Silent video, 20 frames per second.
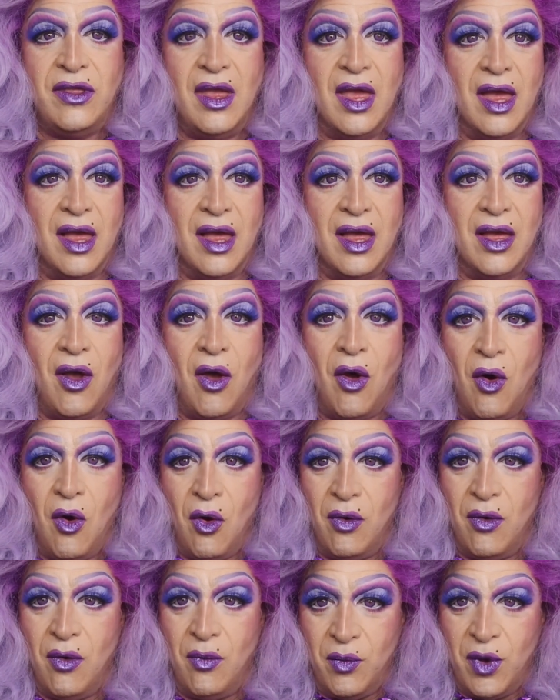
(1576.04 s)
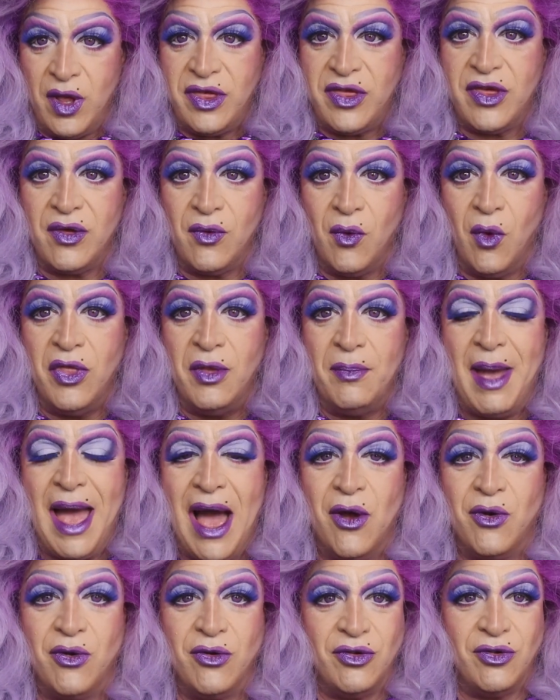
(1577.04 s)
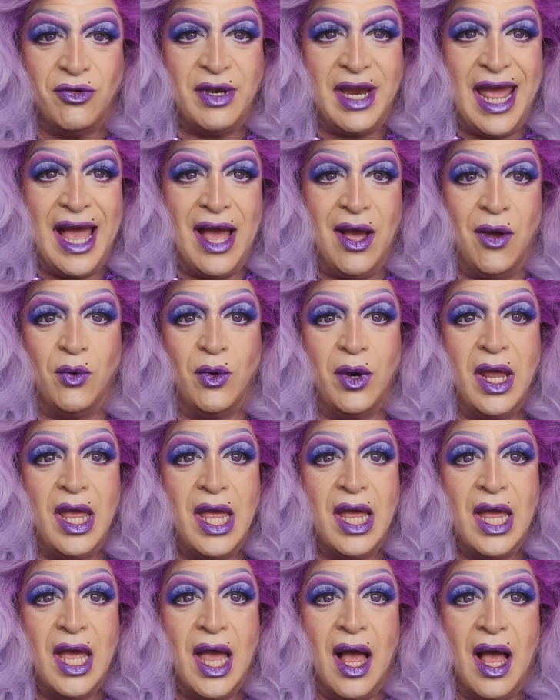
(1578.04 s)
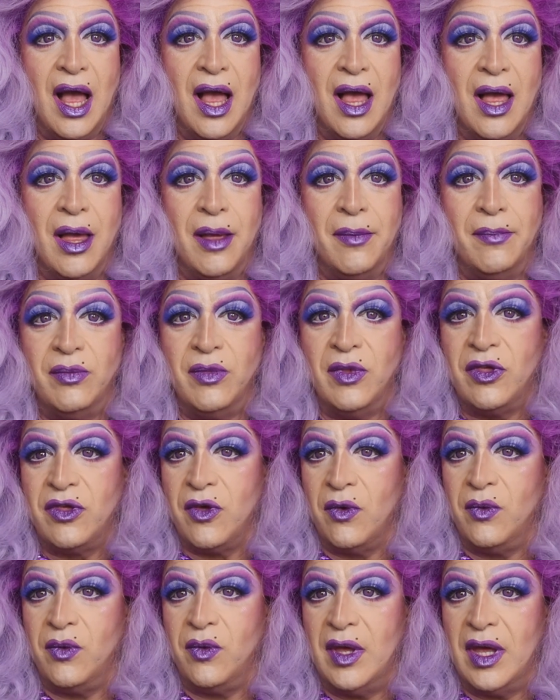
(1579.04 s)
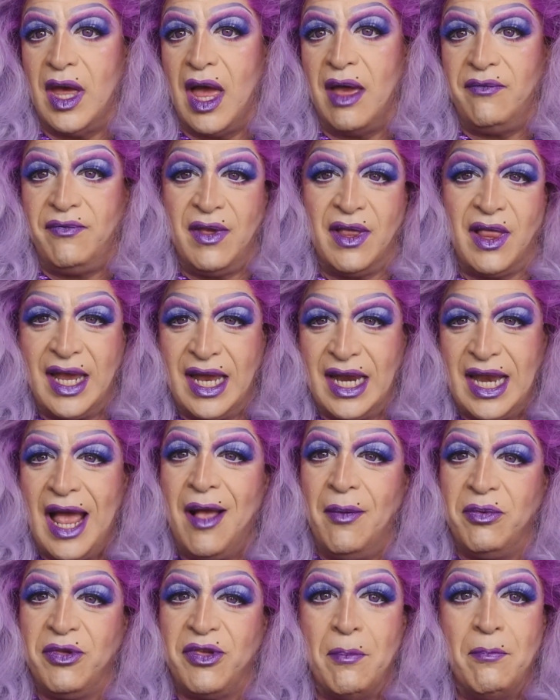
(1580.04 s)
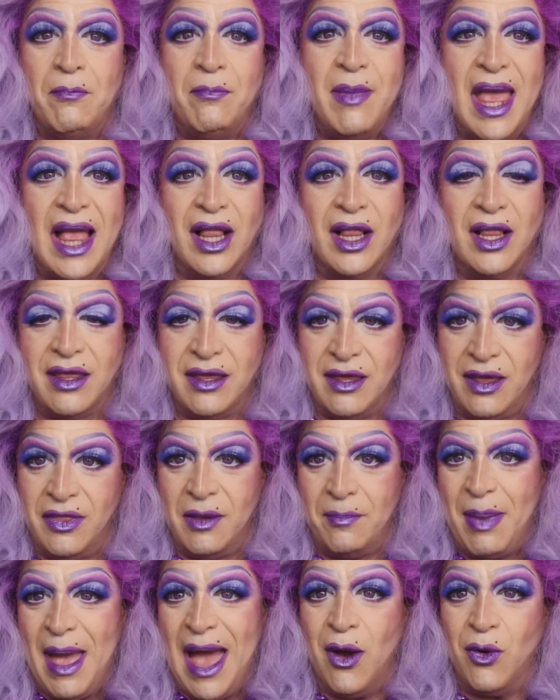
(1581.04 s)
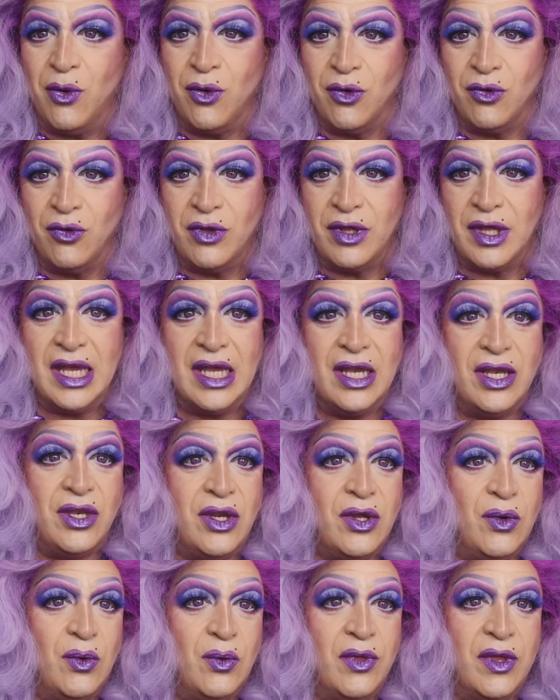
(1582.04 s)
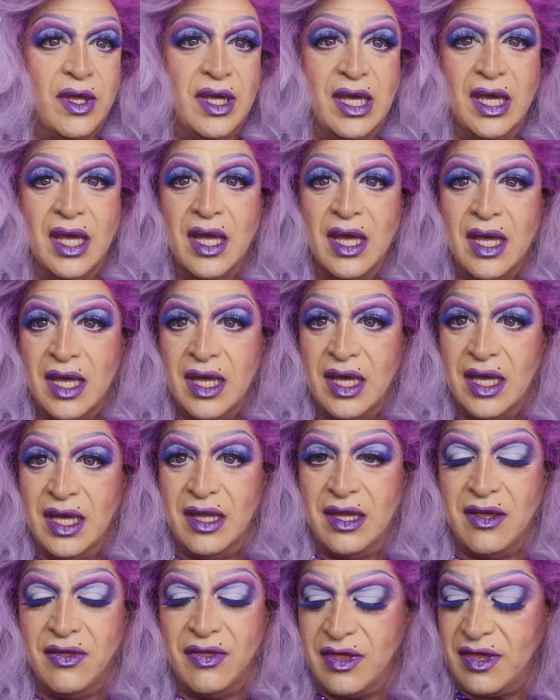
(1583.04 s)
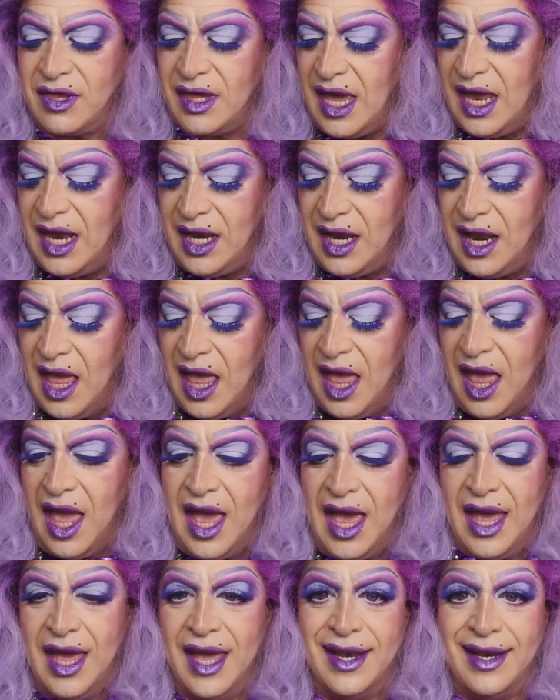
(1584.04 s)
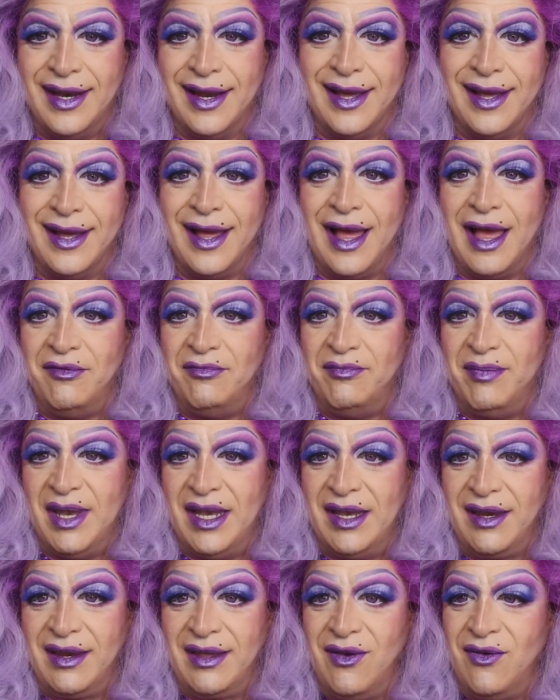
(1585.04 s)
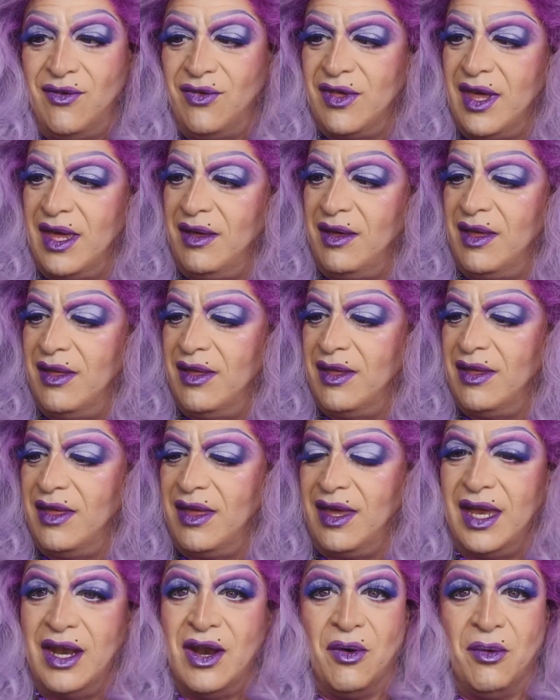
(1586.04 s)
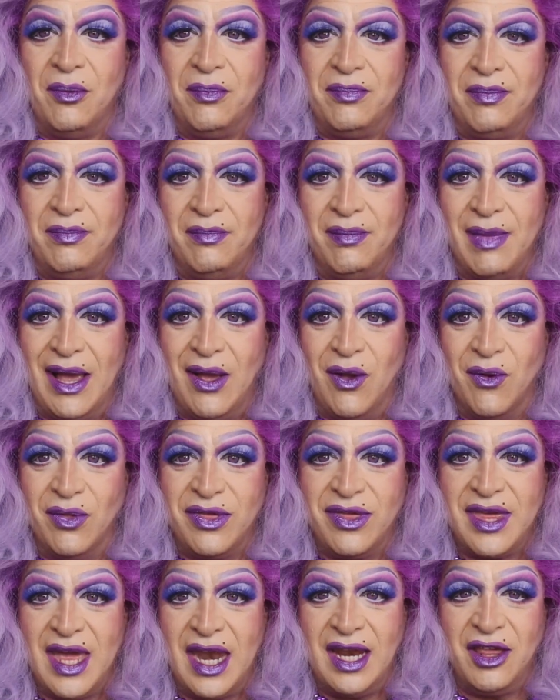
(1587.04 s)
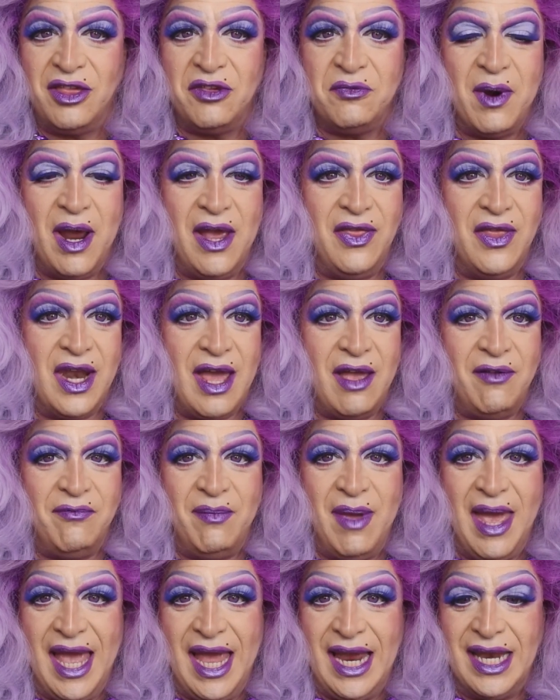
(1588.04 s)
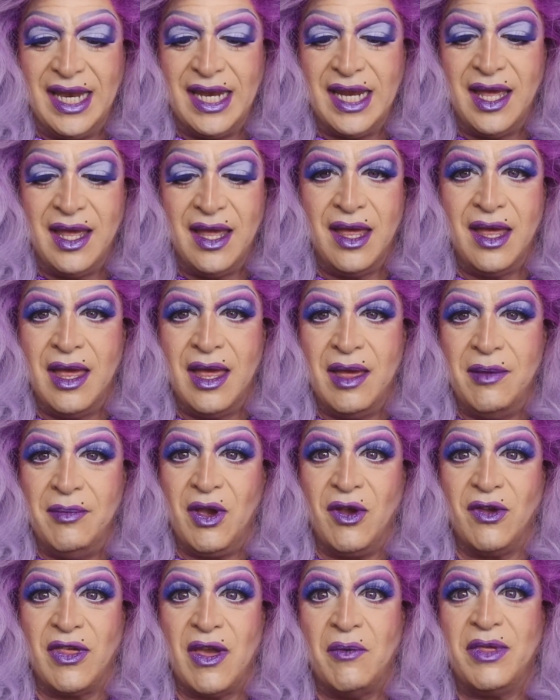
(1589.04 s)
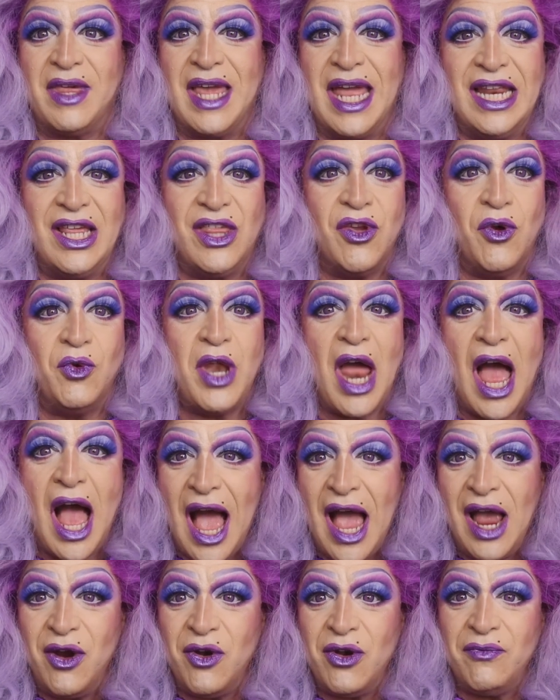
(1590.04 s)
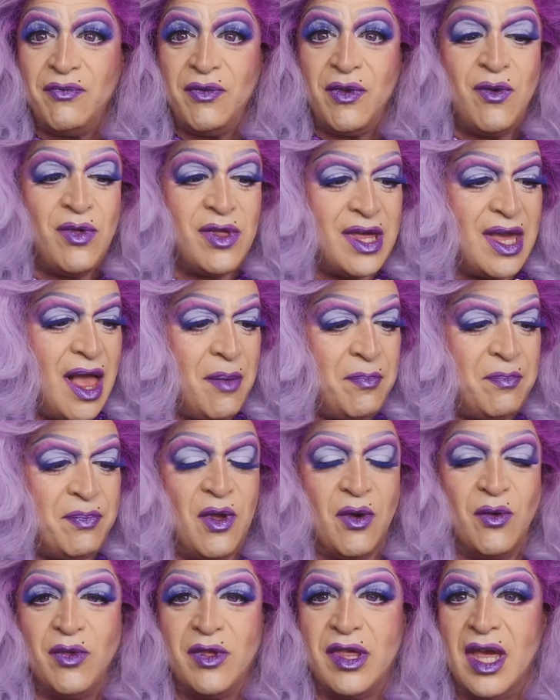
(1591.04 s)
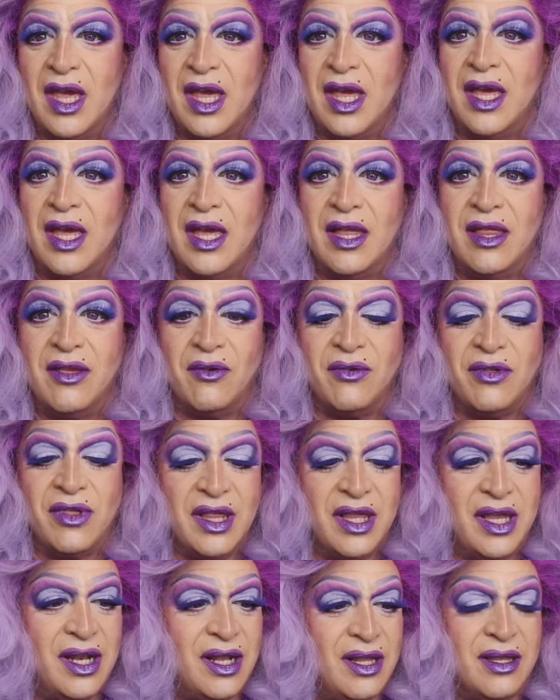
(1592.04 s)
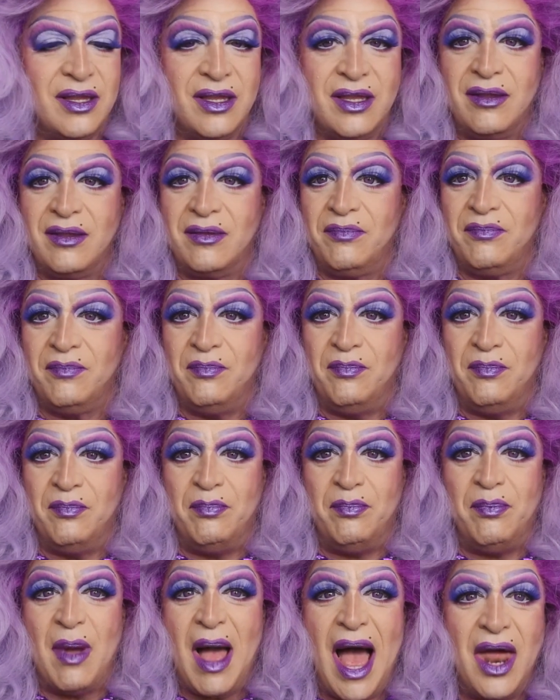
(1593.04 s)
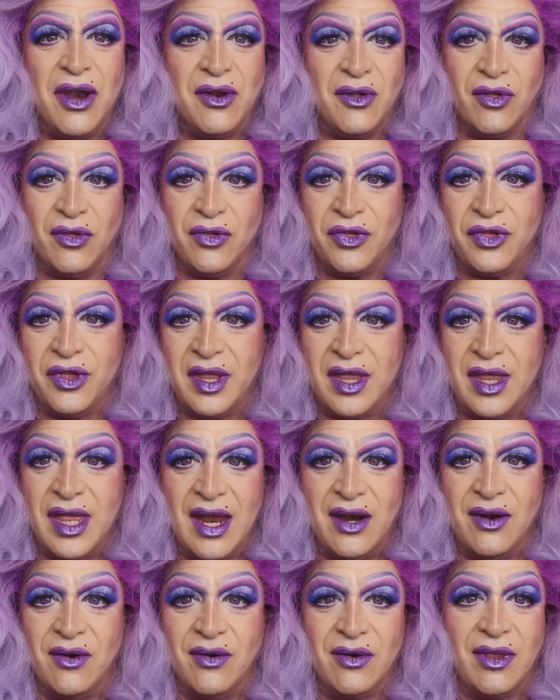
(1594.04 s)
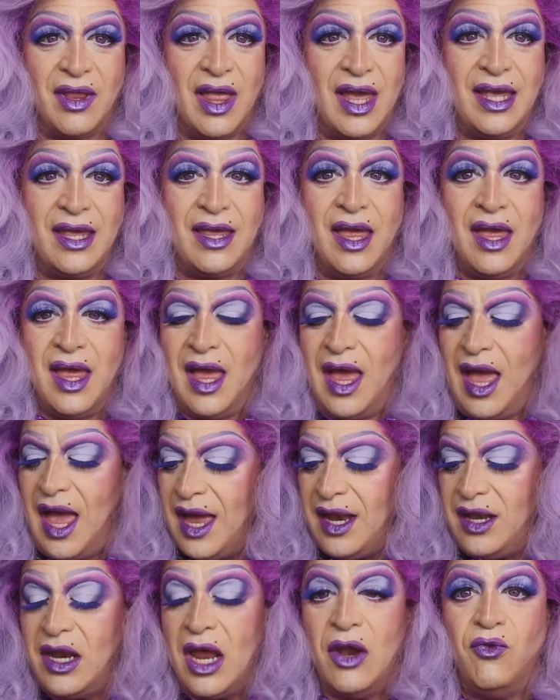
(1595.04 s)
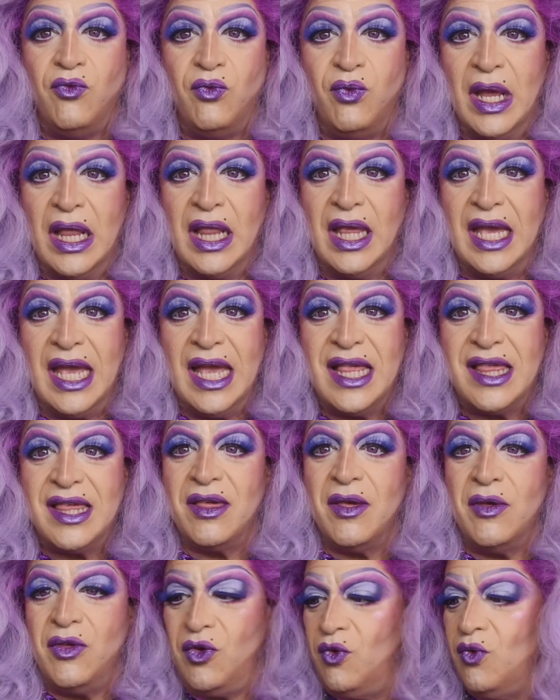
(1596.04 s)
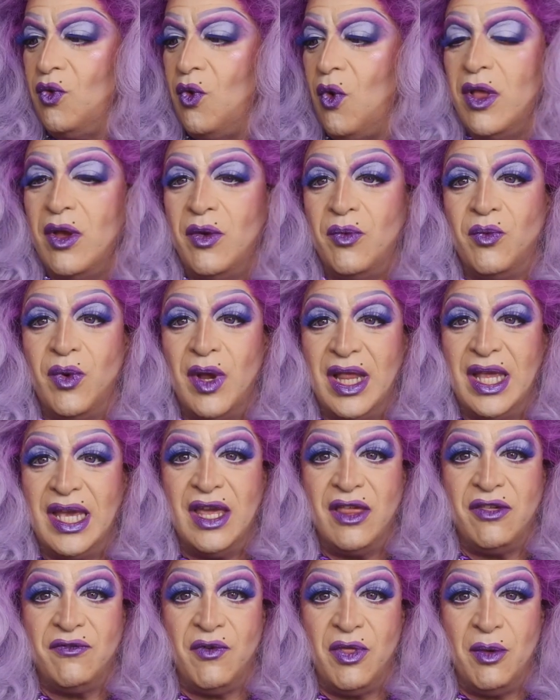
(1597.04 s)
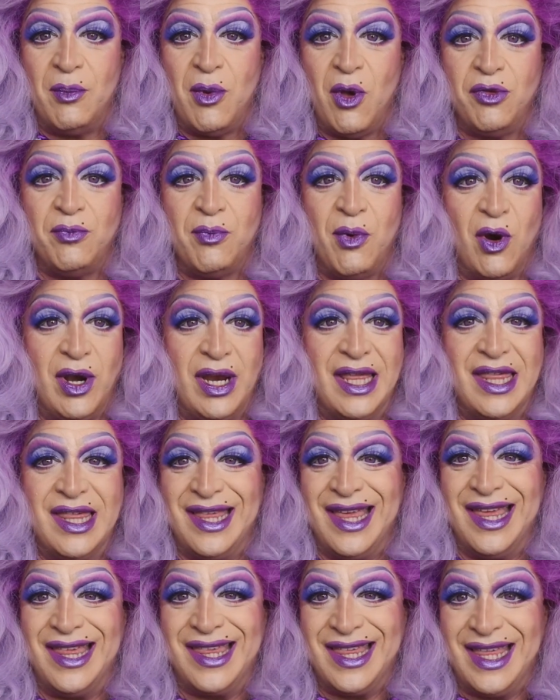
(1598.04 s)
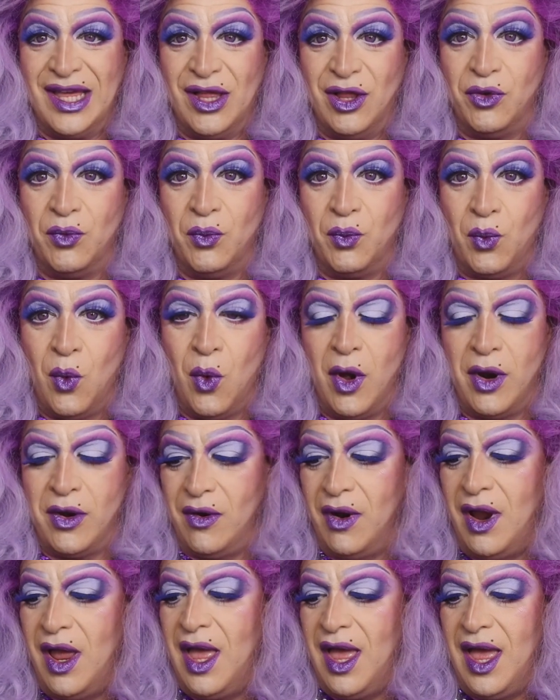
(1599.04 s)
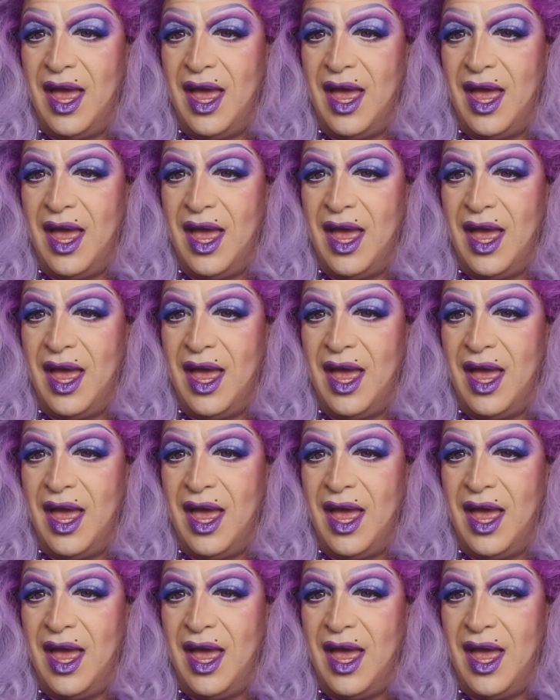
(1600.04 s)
uh, once all the powders are down. Um, so I feel like it helps meld the powders into the into the skin. And uh, I've been using, you know, my own setting spray that I've made because I was getting so tired of using up those those little bottles that are like and and really it's all it really is for the most part is distilled water